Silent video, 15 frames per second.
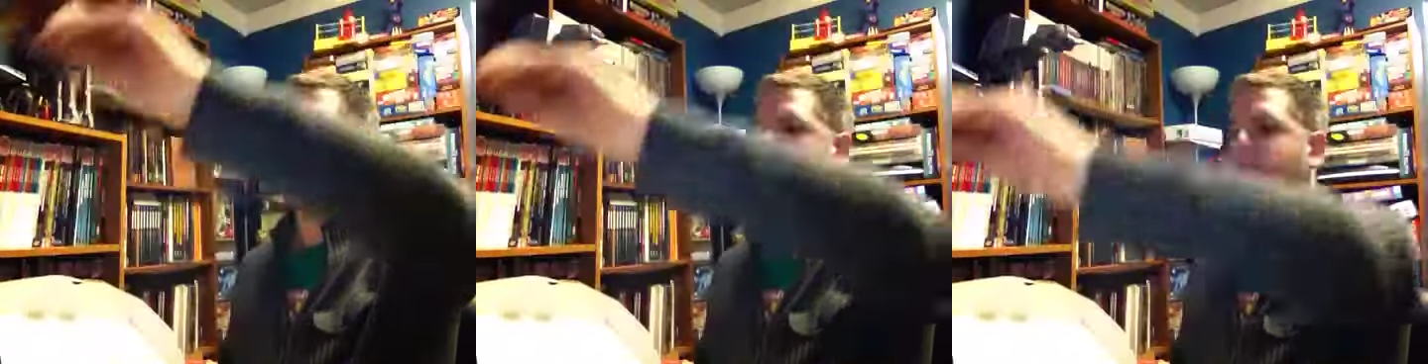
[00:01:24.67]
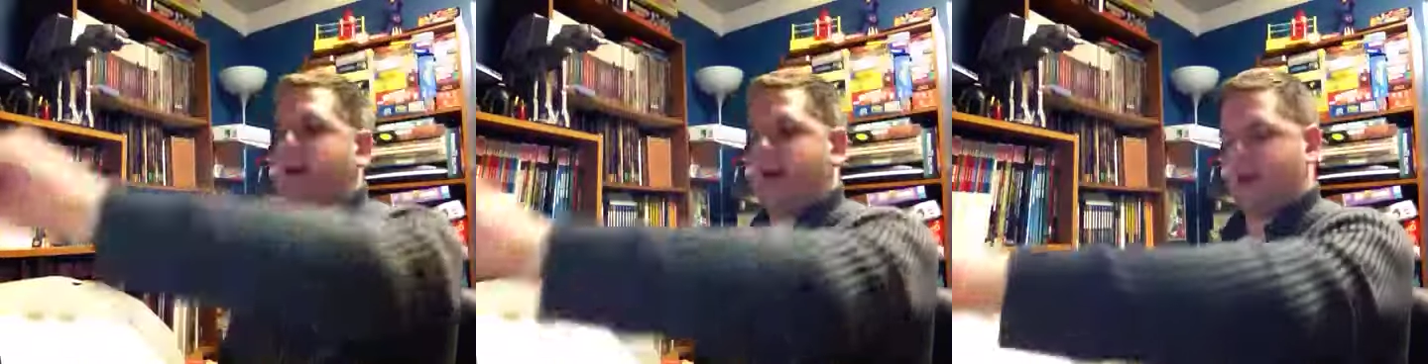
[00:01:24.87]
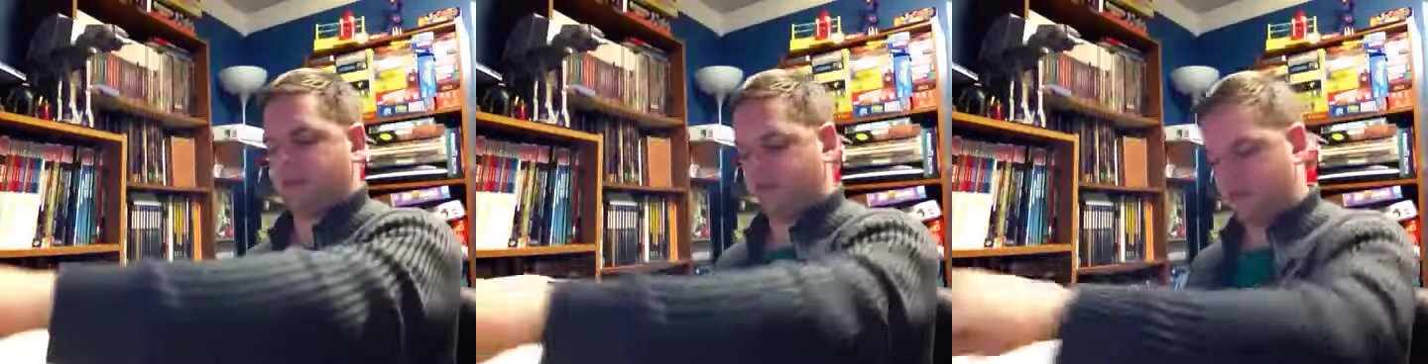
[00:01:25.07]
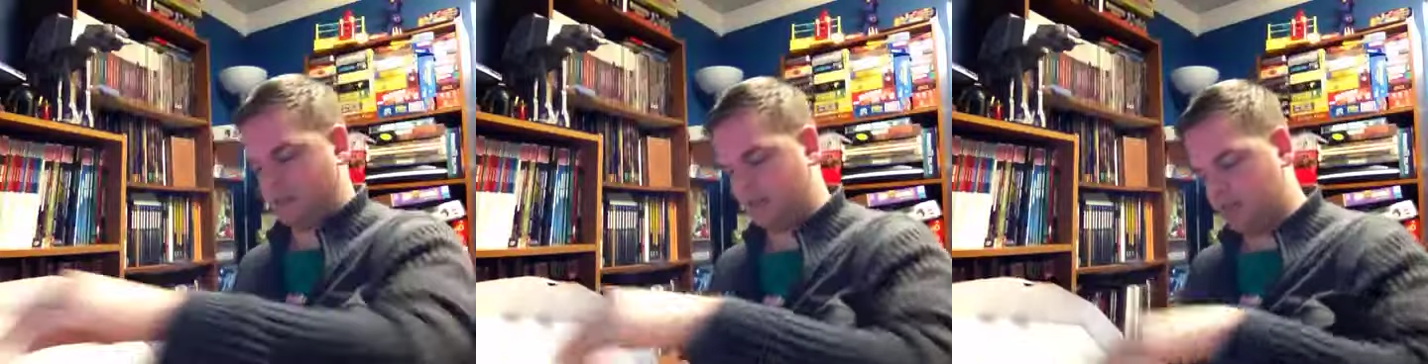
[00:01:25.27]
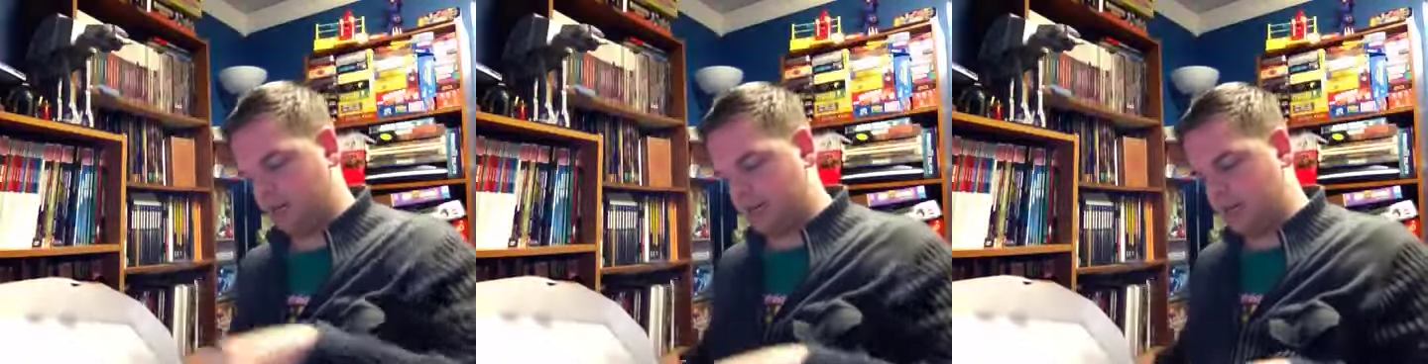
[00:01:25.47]
in the past.
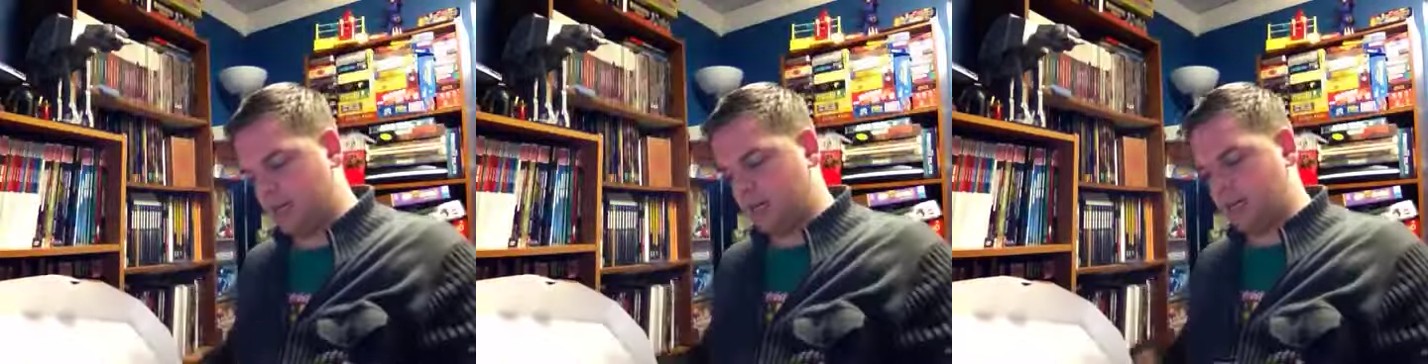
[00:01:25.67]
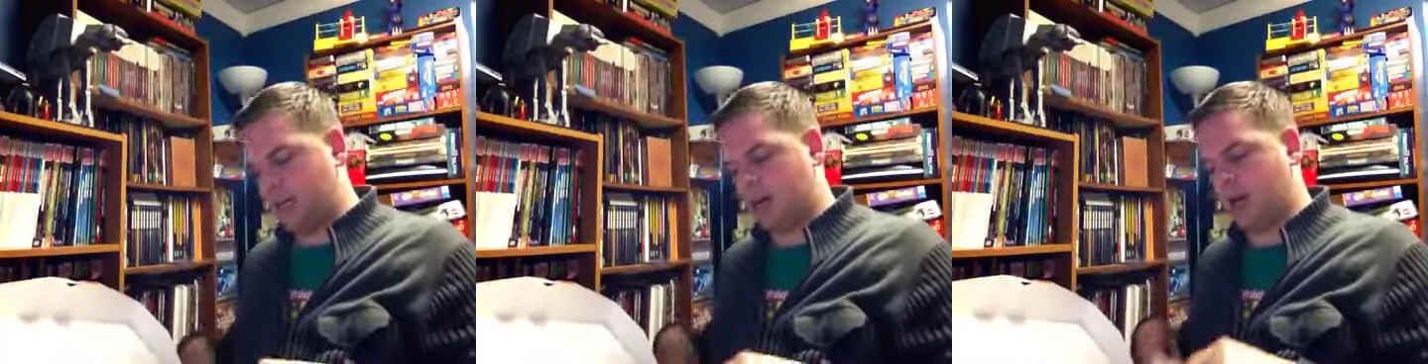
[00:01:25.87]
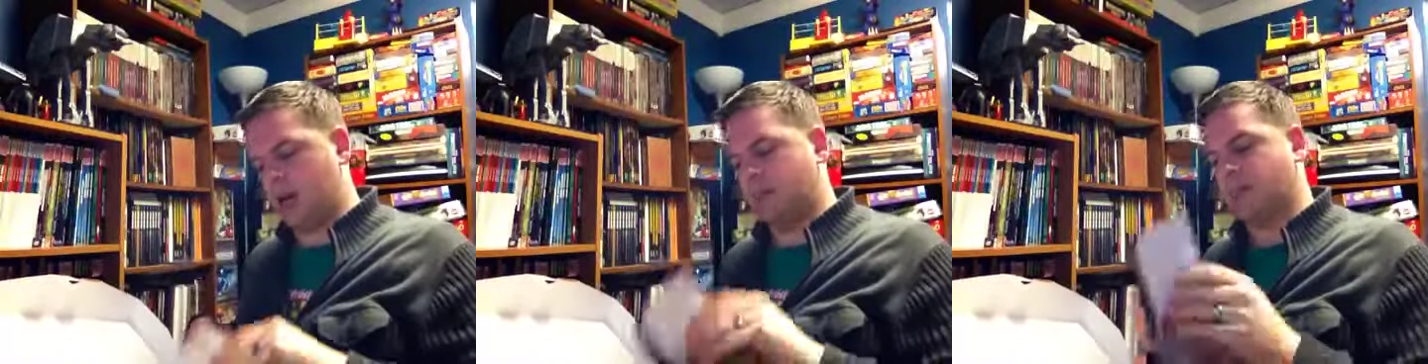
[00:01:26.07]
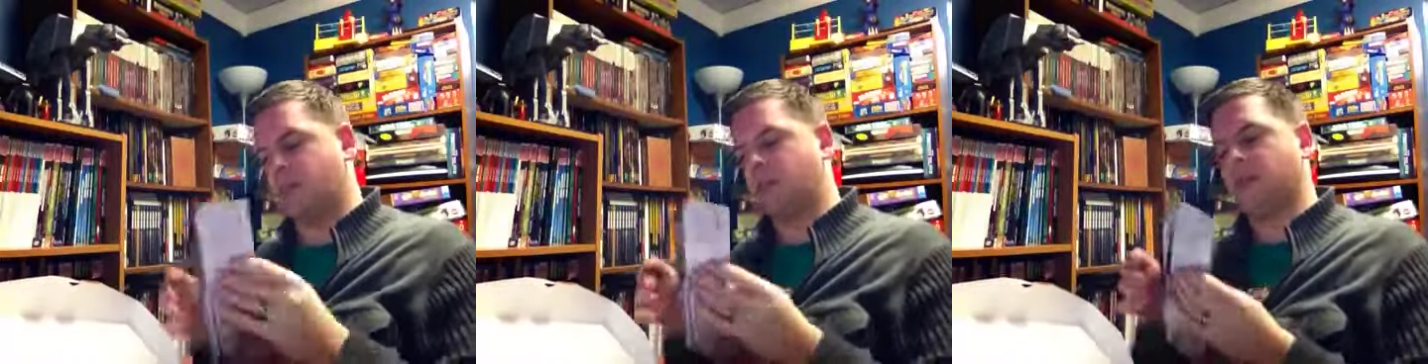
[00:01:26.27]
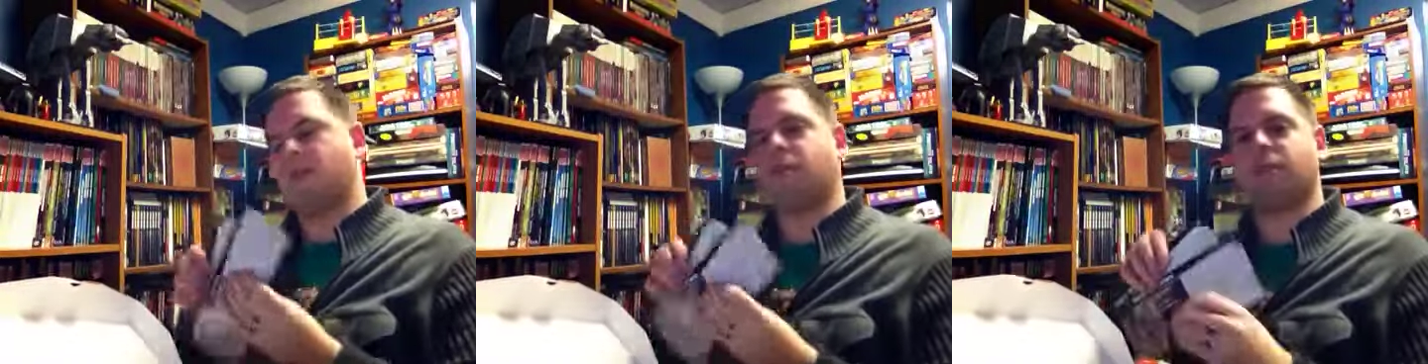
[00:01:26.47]

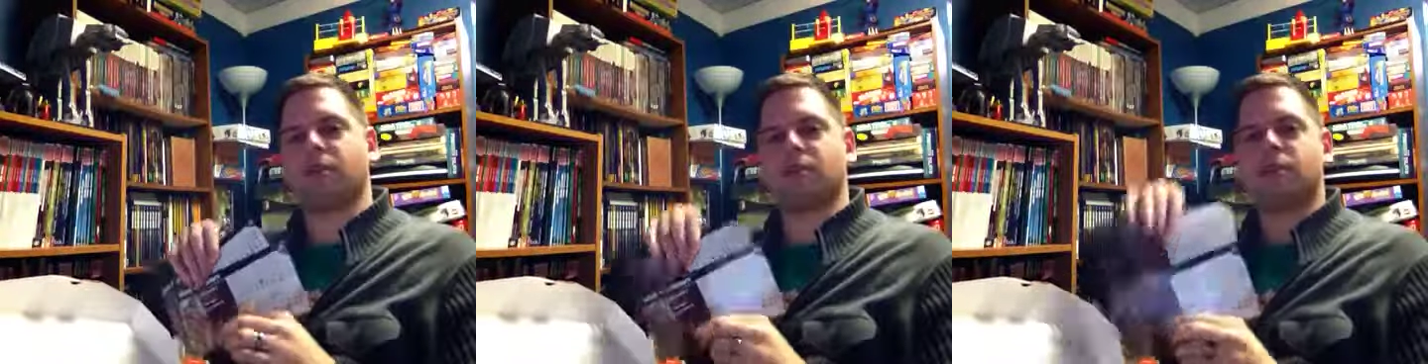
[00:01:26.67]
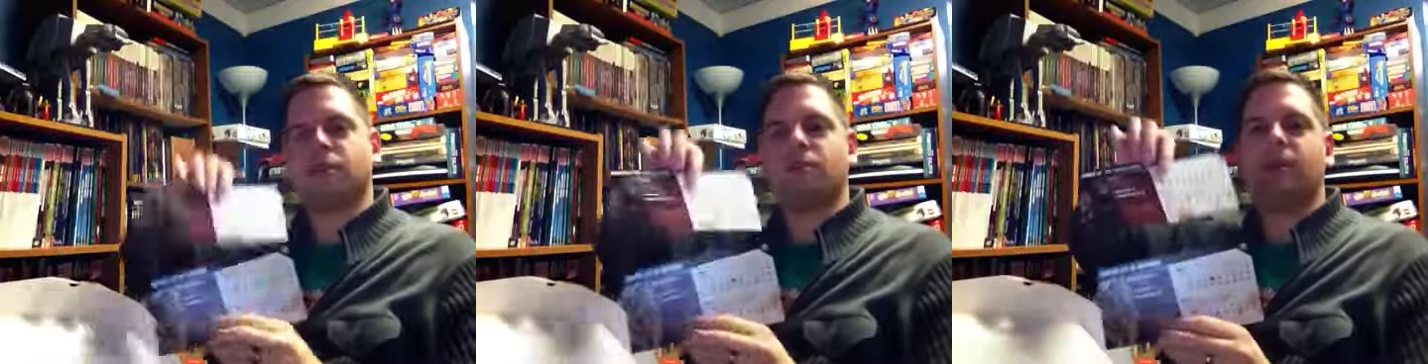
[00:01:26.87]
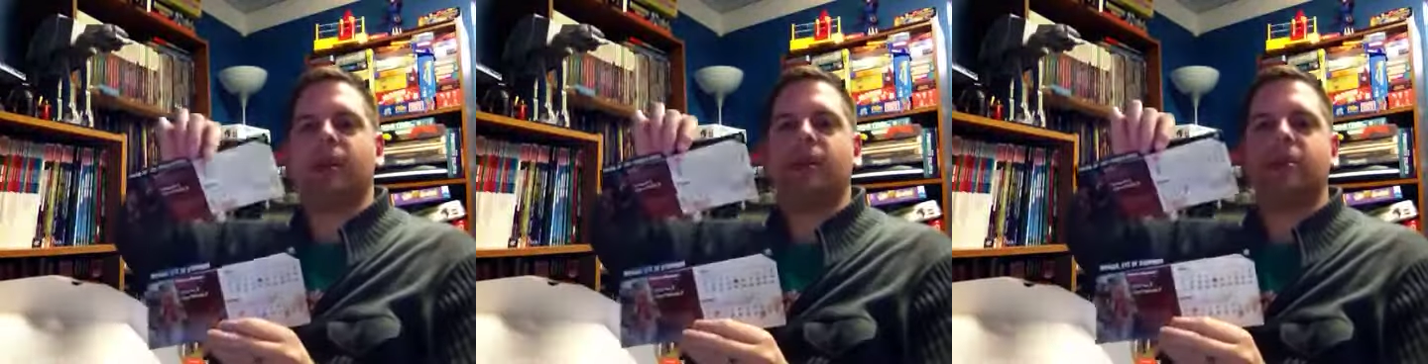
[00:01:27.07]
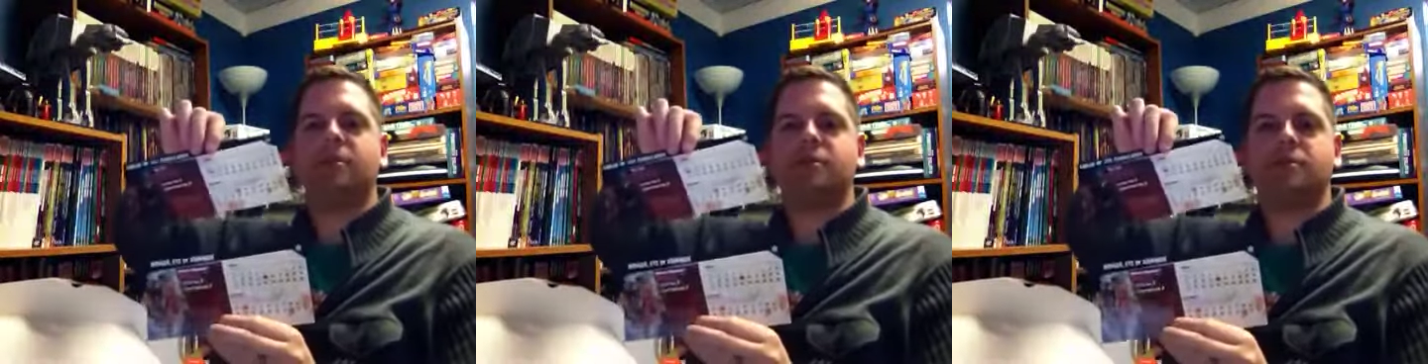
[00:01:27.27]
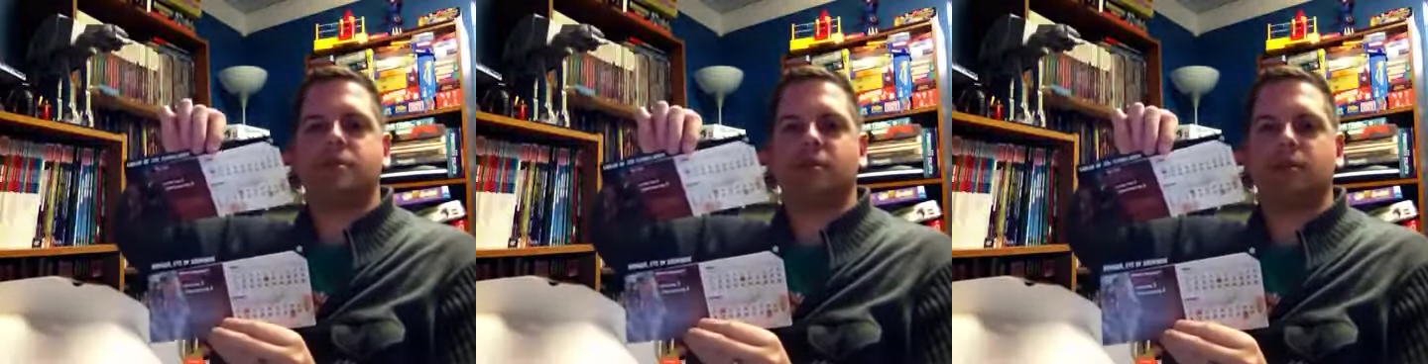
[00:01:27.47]
You have your two
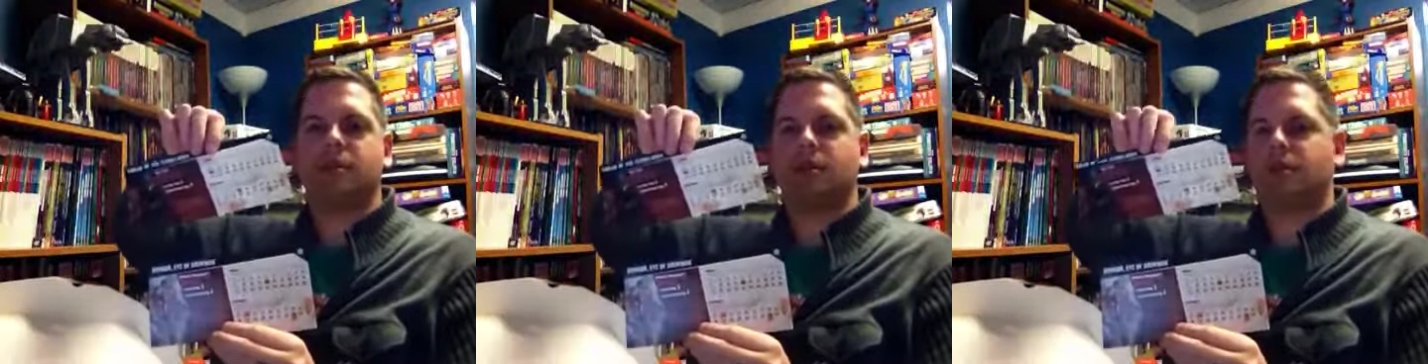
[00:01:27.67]
leaders.